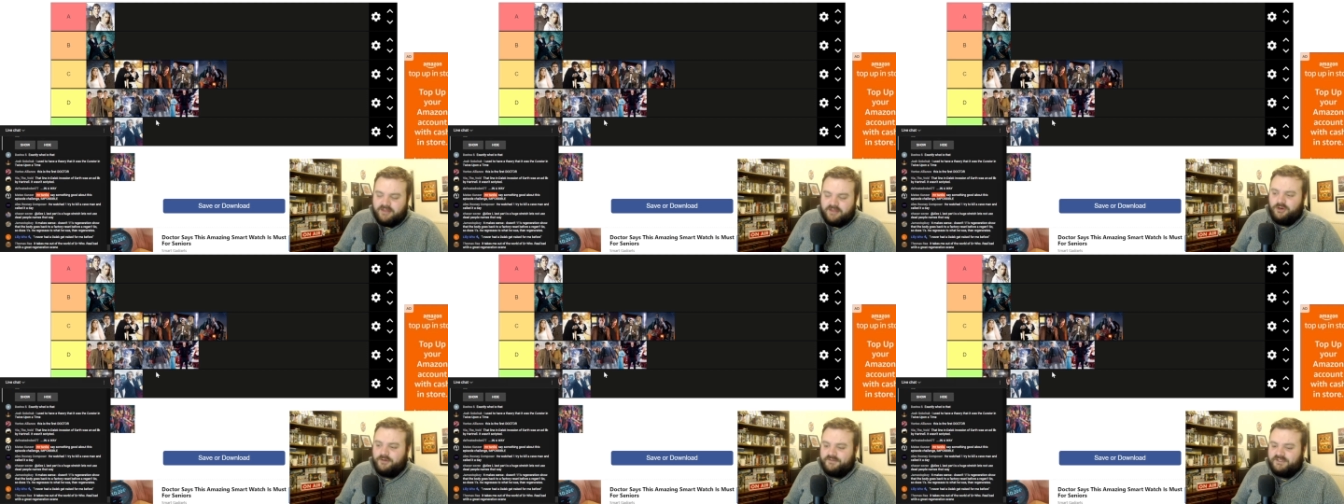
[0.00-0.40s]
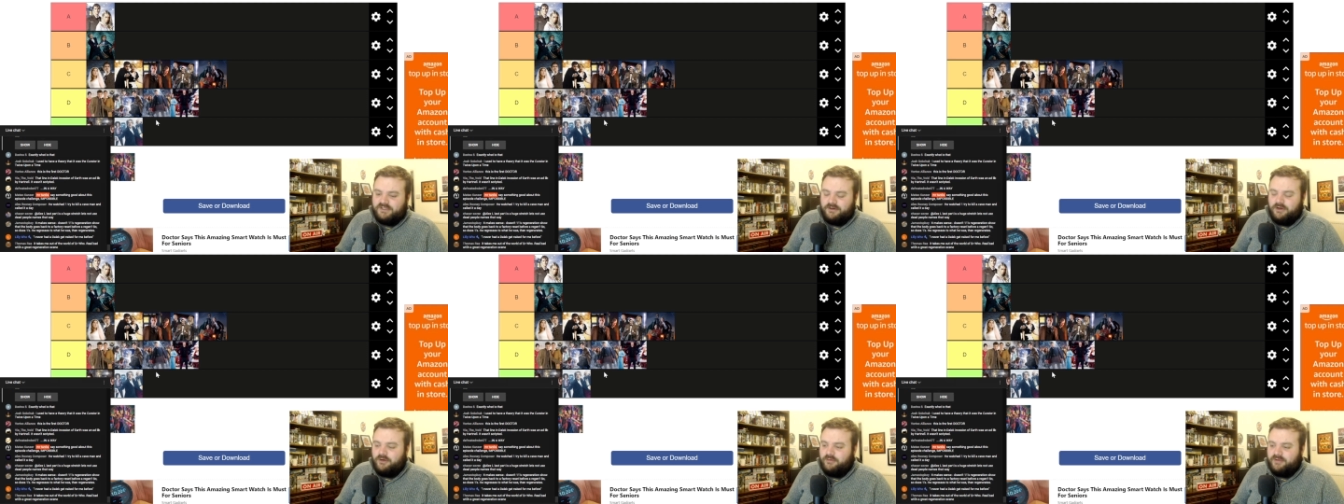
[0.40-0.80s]
Then all of a
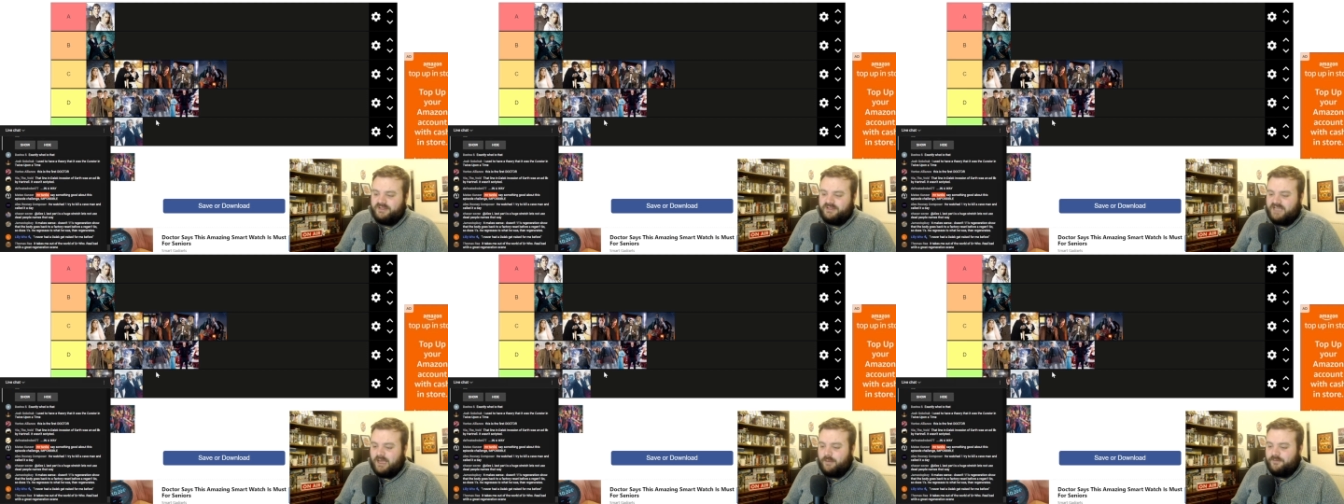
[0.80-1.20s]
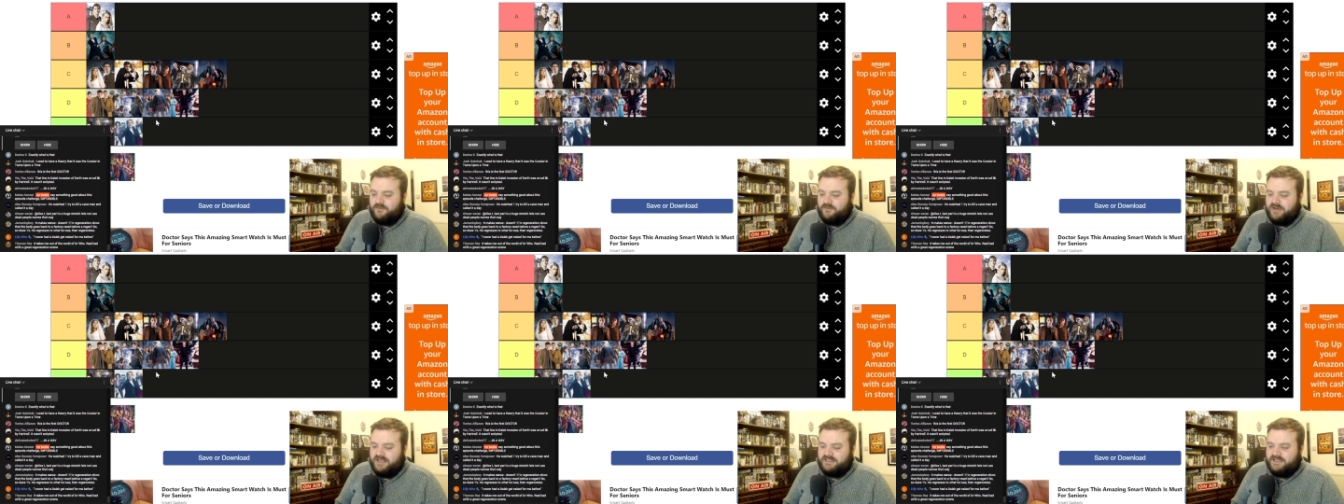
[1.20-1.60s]
sudden, oh, time
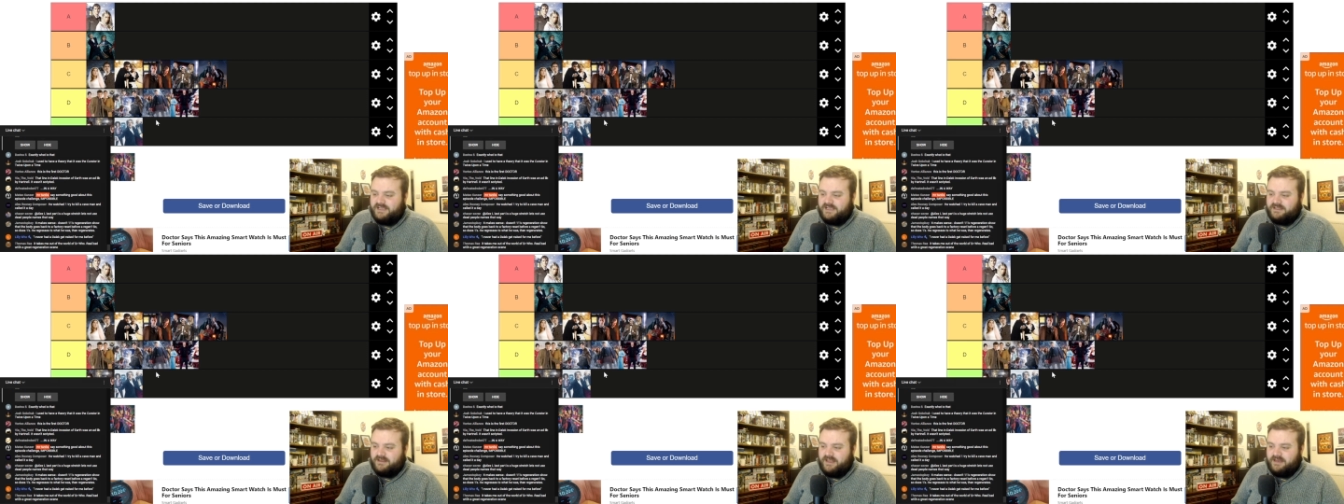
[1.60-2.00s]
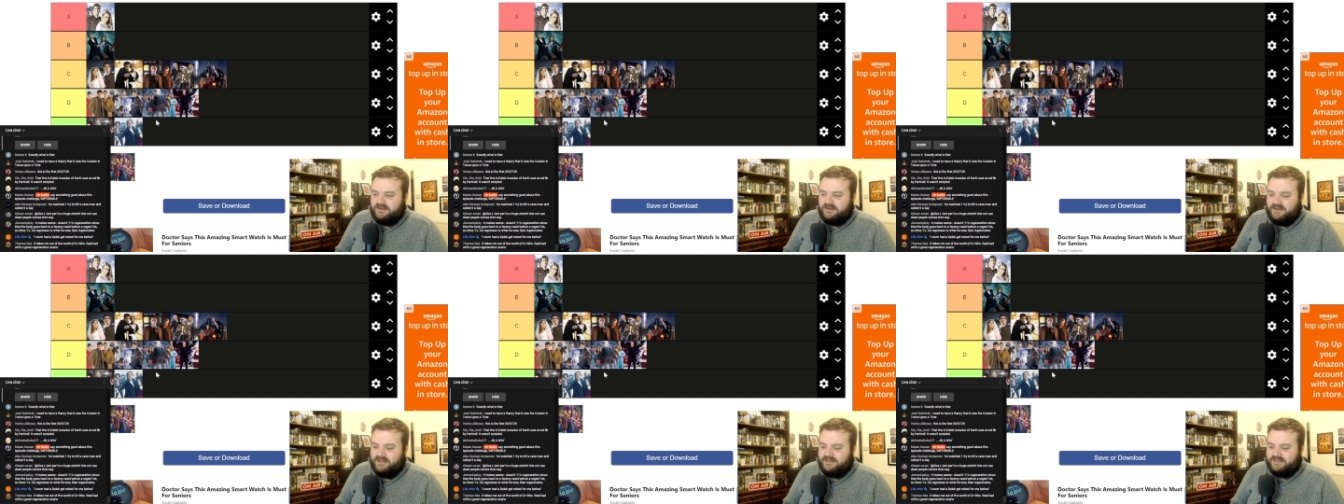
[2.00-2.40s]
freezes, and
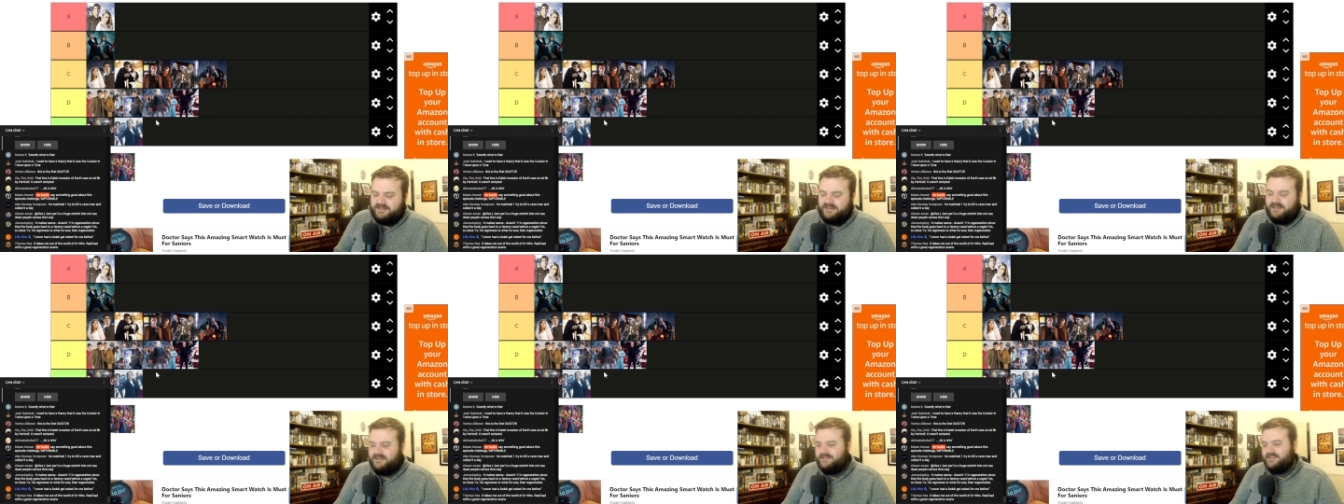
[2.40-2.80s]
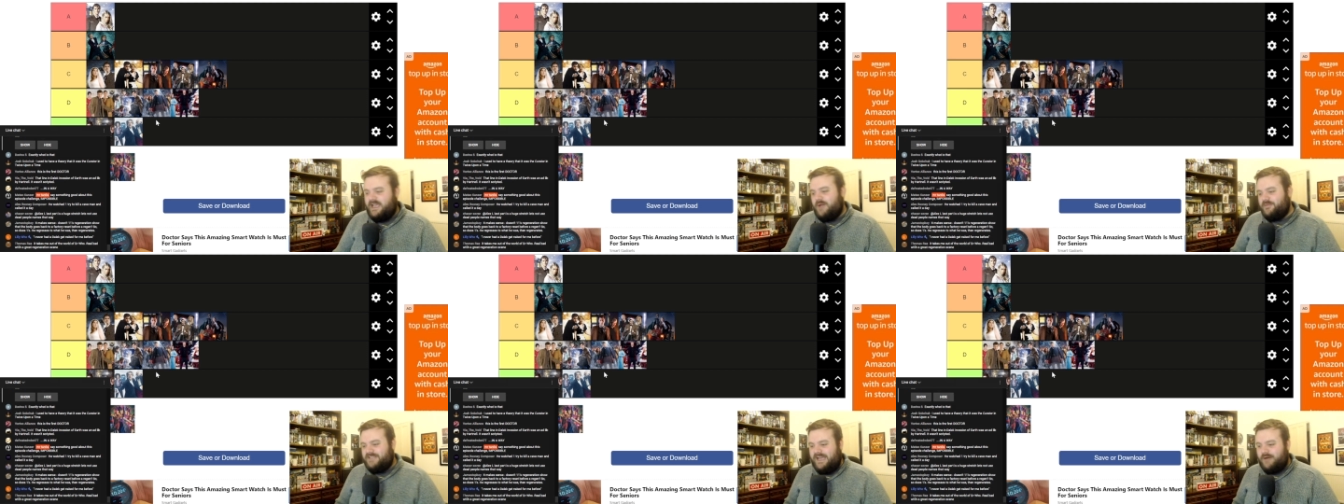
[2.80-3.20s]
then he's he's
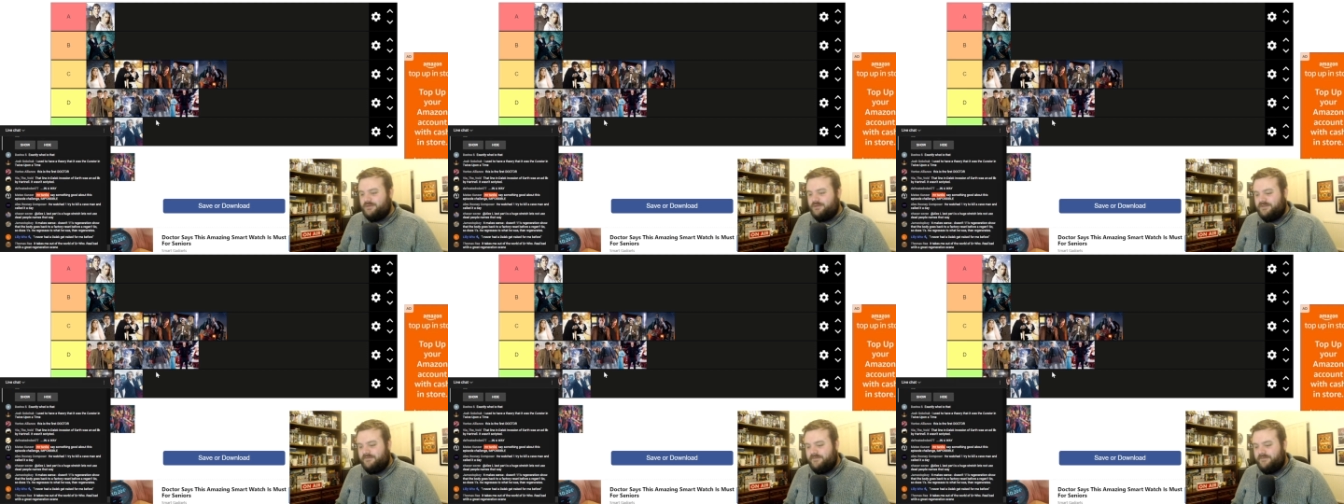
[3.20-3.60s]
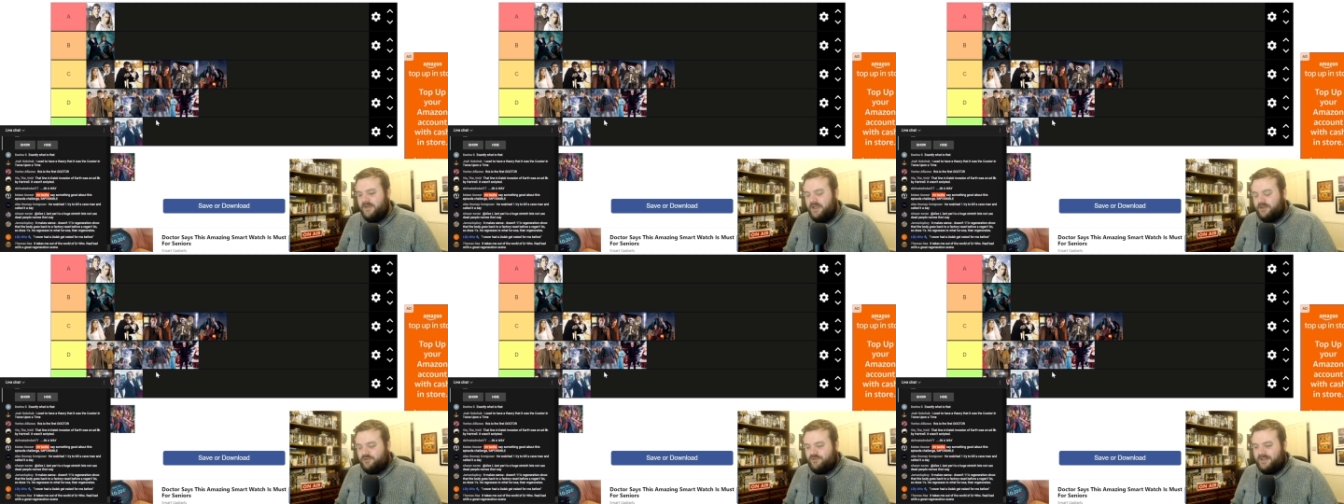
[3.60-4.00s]
zapped out of
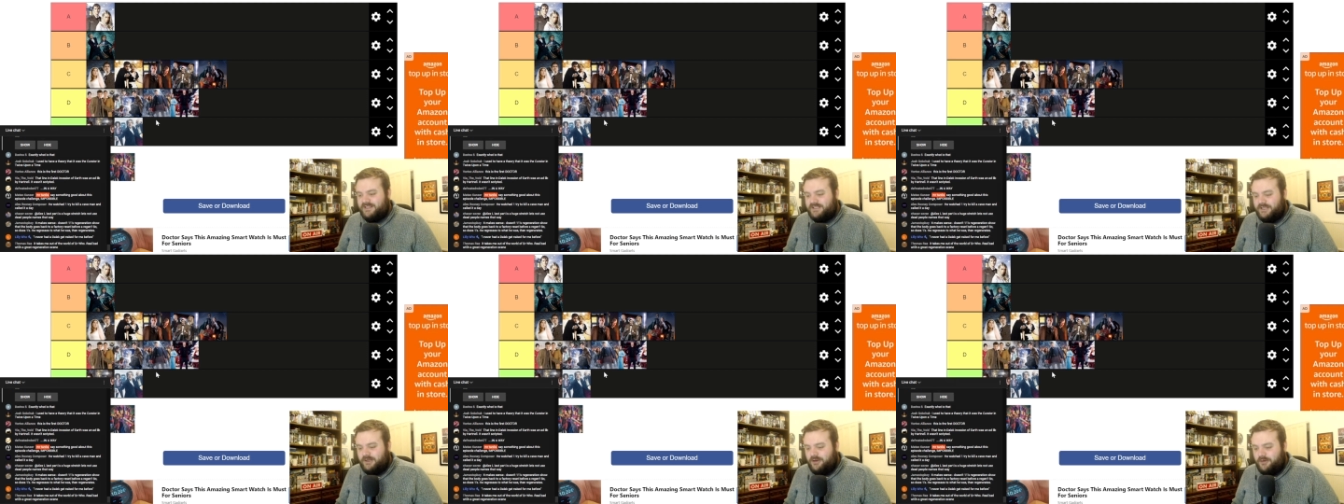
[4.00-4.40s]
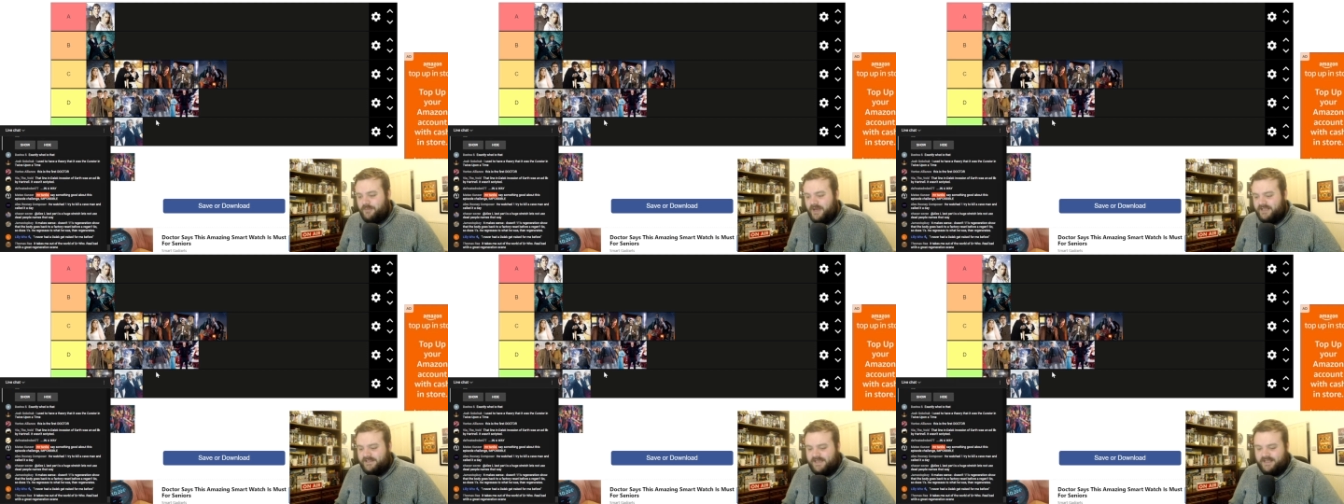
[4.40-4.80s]
Trenzalore by